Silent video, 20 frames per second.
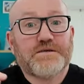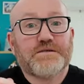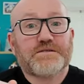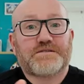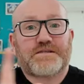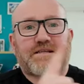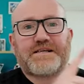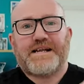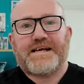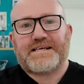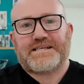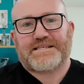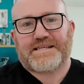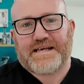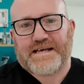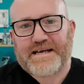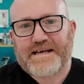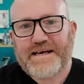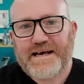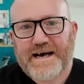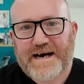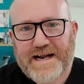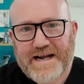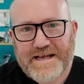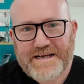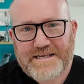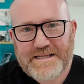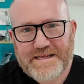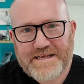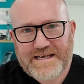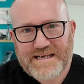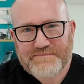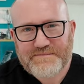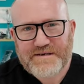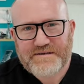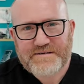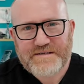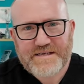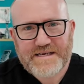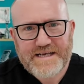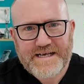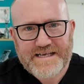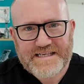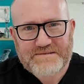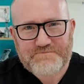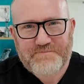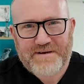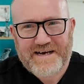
So the next thing I like to think about is